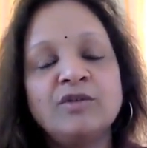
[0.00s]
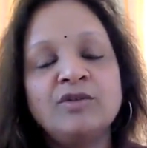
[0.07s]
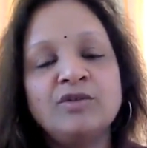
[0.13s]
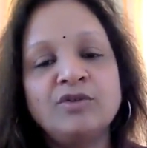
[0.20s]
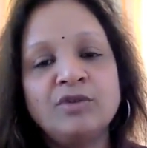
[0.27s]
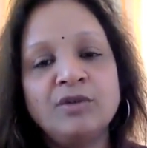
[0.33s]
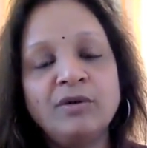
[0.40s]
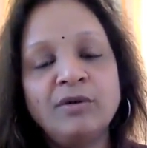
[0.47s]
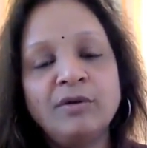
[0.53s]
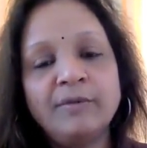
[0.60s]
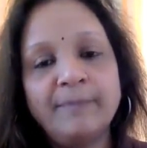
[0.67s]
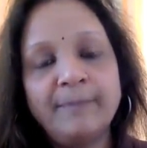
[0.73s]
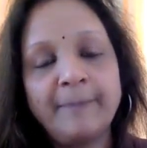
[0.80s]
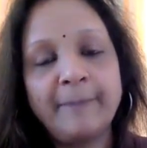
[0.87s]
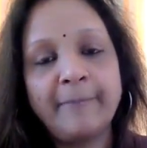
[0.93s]

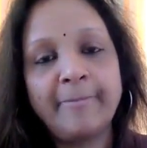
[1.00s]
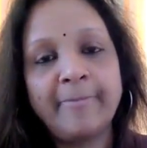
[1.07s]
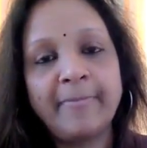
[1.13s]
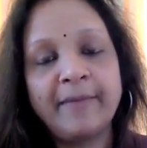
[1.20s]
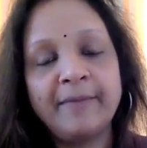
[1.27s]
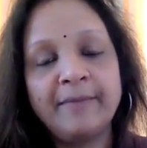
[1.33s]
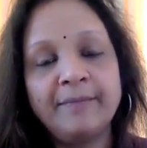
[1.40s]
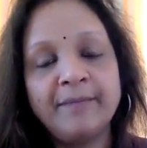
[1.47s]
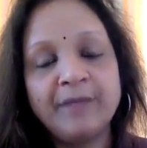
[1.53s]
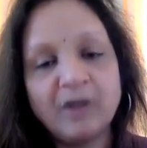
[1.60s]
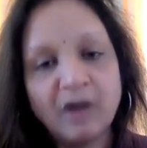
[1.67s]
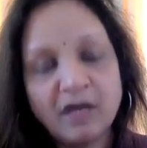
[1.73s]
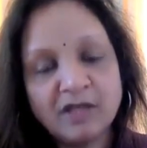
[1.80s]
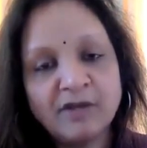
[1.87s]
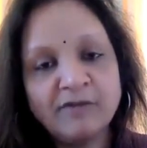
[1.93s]
So,
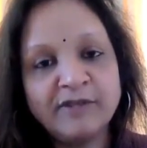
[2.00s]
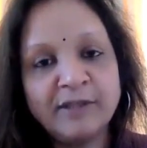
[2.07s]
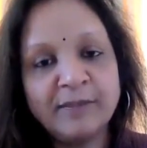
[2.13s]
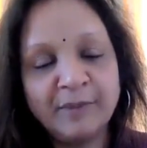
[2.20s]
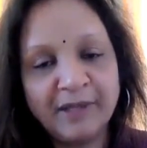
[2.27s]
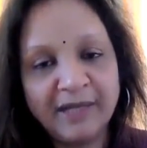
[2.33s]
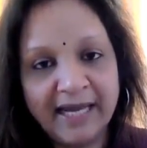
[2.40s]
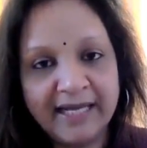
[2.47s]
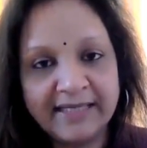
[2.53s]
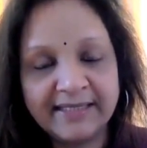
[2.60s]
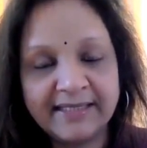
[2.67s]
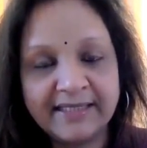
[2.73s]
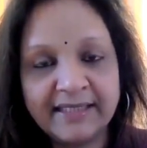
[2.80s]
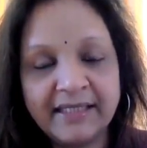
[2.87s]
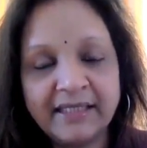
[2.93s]
because of the
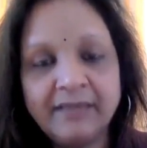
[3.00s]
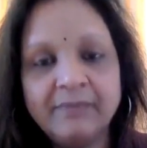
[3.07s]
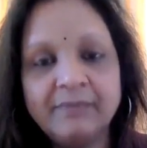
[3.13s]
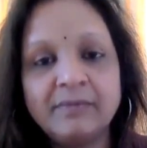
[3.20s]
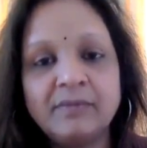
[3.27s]
polarity,